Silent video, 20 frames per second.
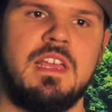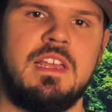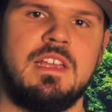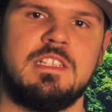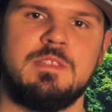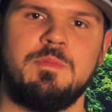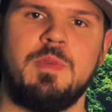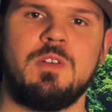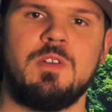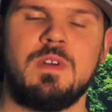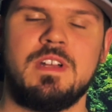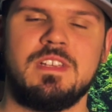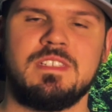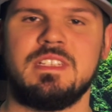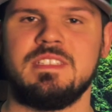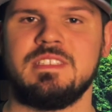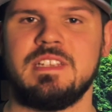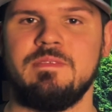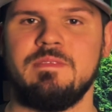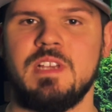It's been a while
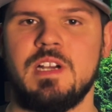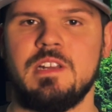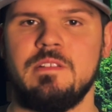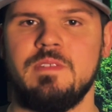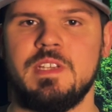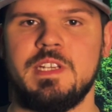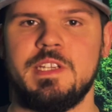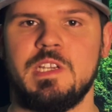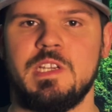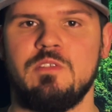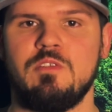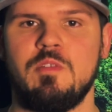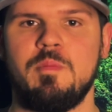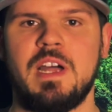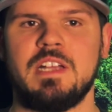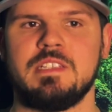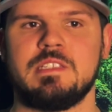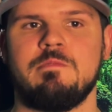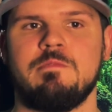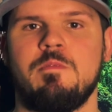since I've done a video
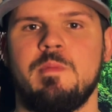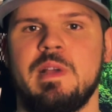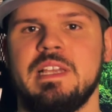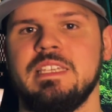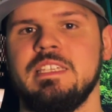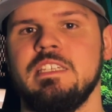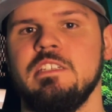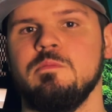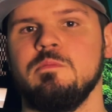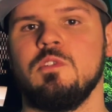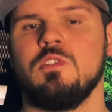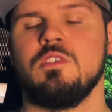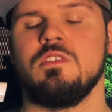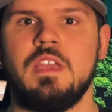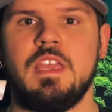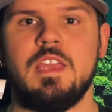about some of my keyboards.